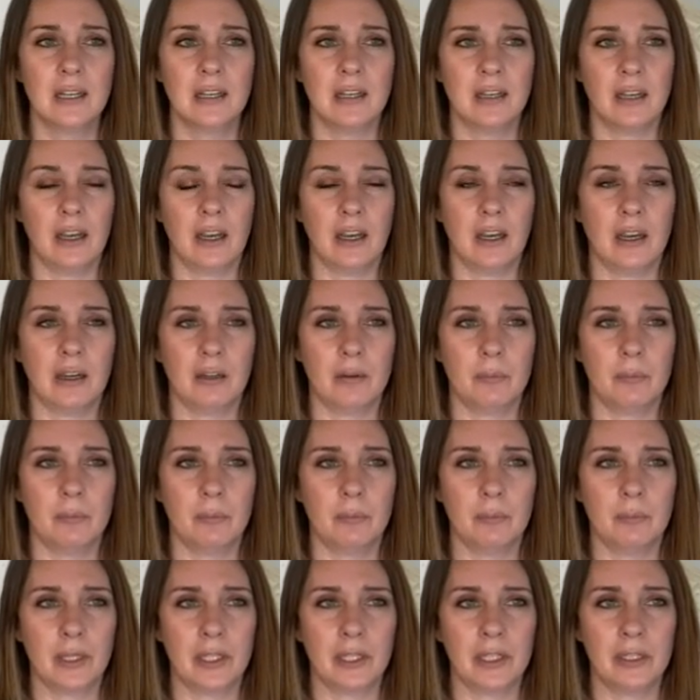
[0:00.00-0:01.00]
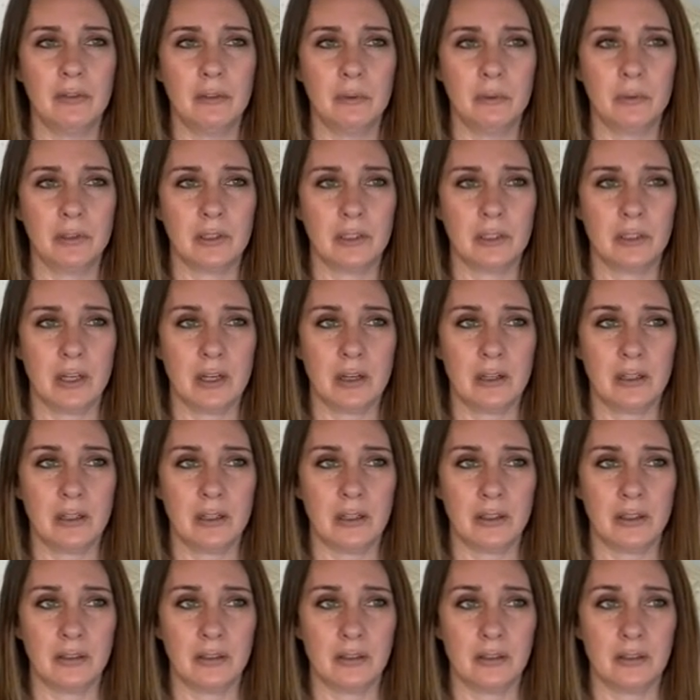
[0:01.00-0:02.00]
But even when the dog
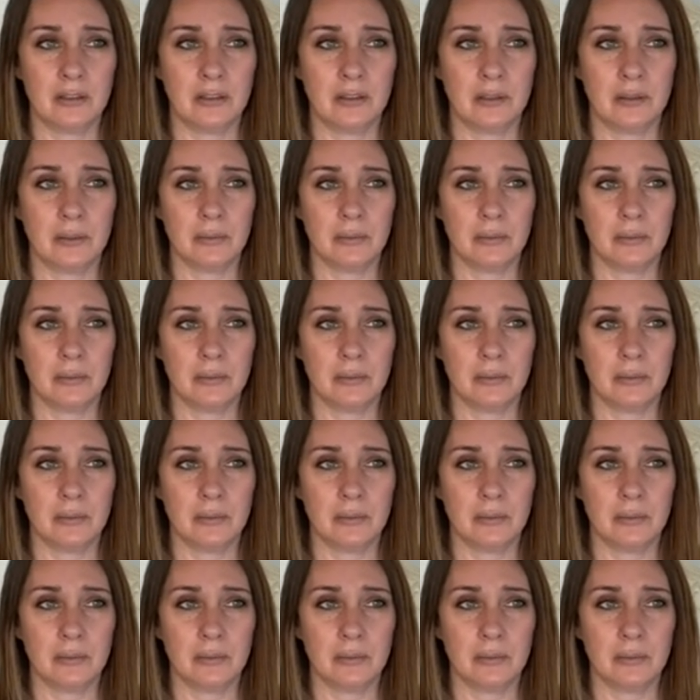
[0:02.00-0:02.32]
looks